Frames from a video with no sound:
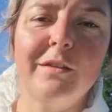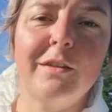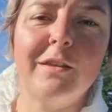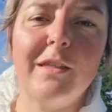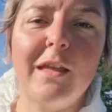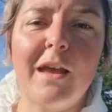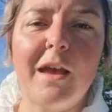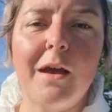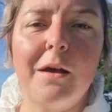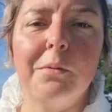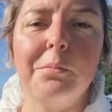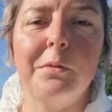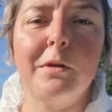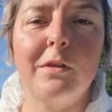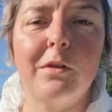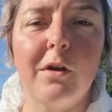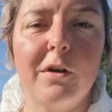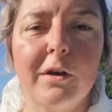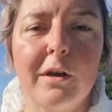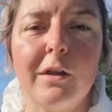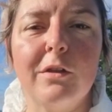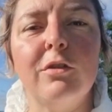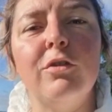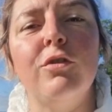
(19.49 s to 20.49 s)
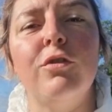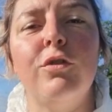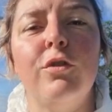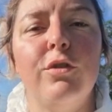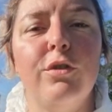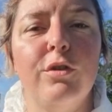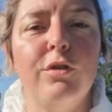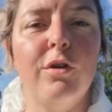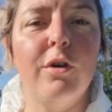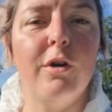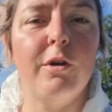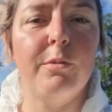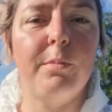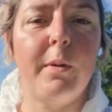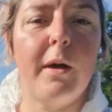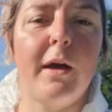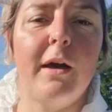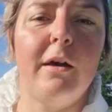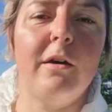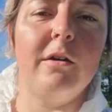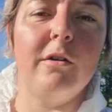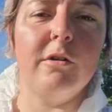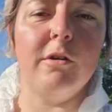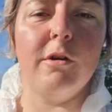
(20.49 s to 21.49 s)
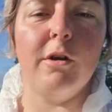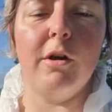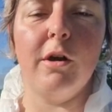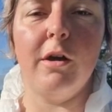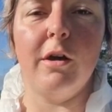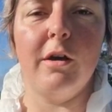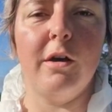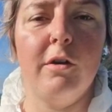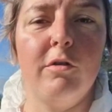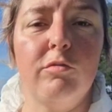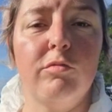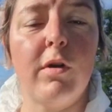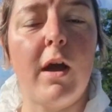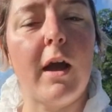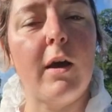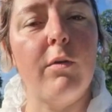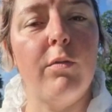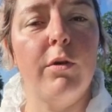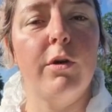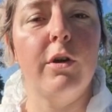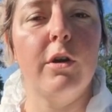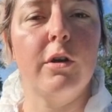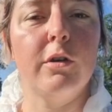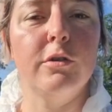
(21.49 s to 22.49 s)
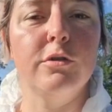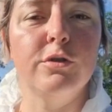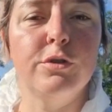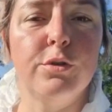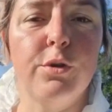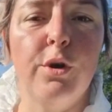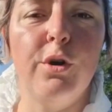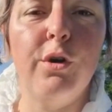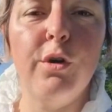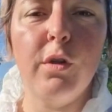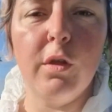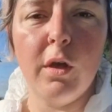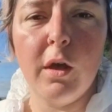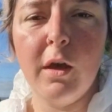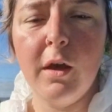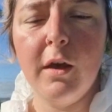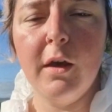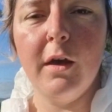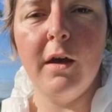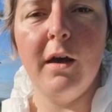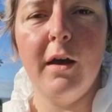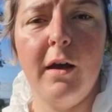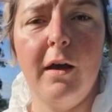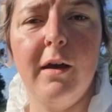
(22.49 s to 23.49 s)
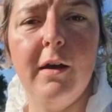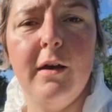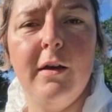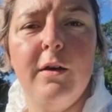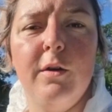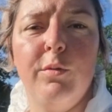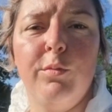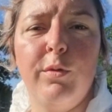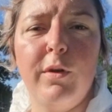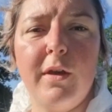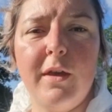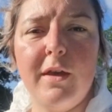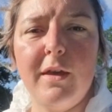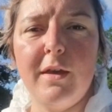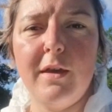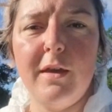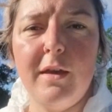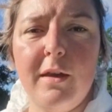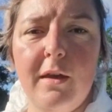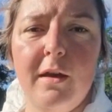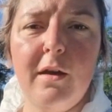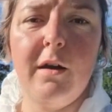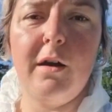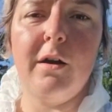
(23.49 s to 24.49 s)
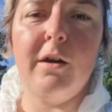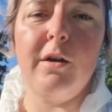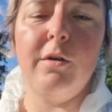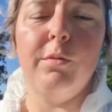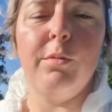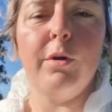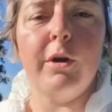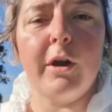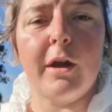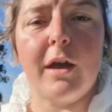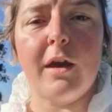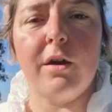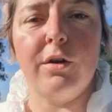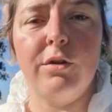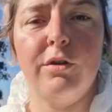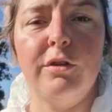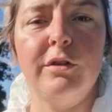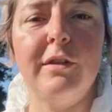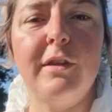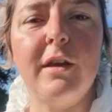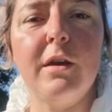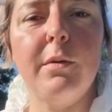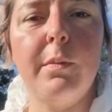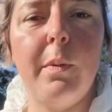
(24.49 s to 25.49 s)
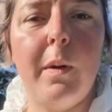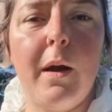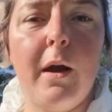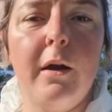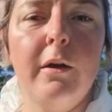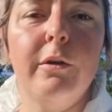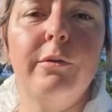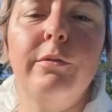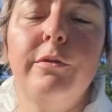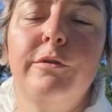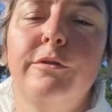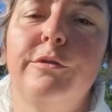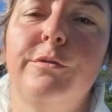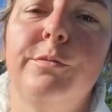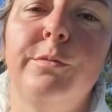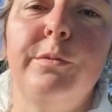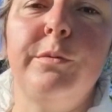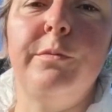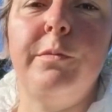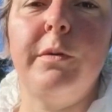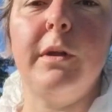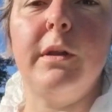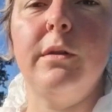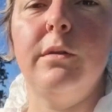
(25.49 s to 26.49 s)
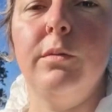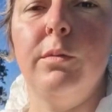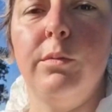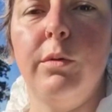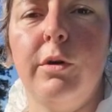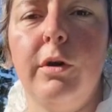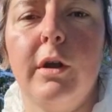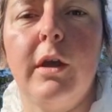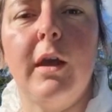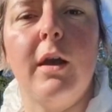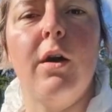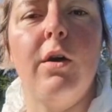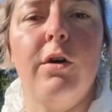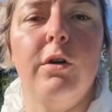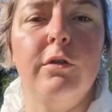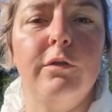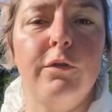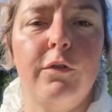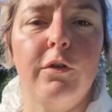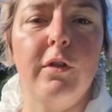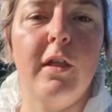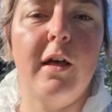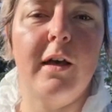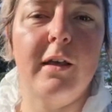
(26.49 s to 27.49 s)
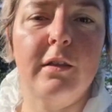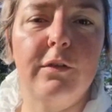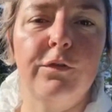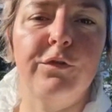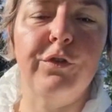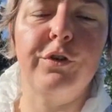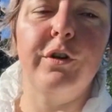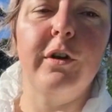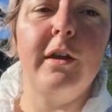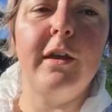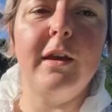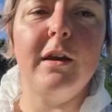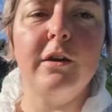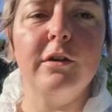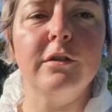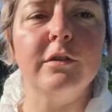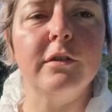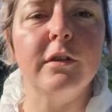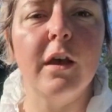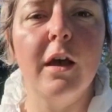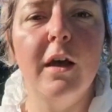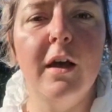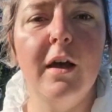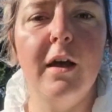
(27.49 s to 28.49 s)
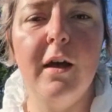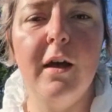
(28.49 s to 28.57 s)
Today I'll be talking to you about ragwort control. We are working on a deer park which we've been working on for the last 4 years.